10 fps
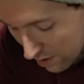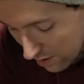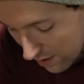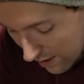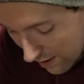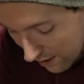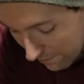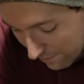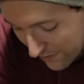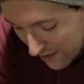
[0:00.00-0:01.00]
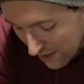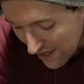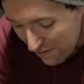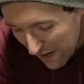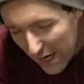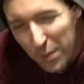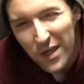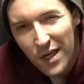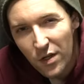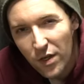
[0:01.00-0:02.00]
Um, my
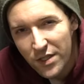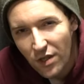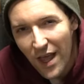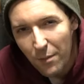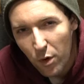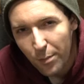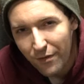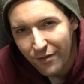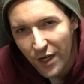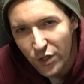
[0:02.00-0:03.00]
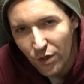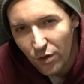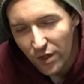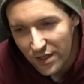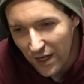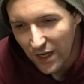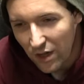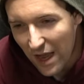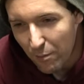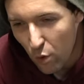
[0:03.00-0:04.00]
opinion, it looks a lot more professional. It looks like a
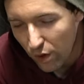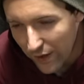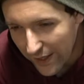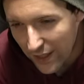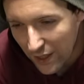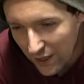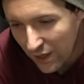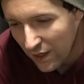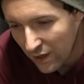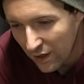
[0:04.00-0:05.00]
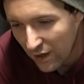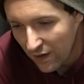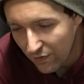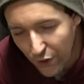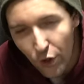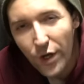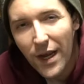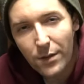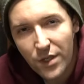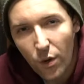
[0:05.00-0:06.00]
lot more like the look
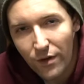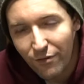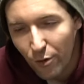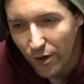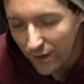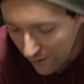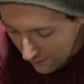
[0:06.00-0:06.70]
I was going for.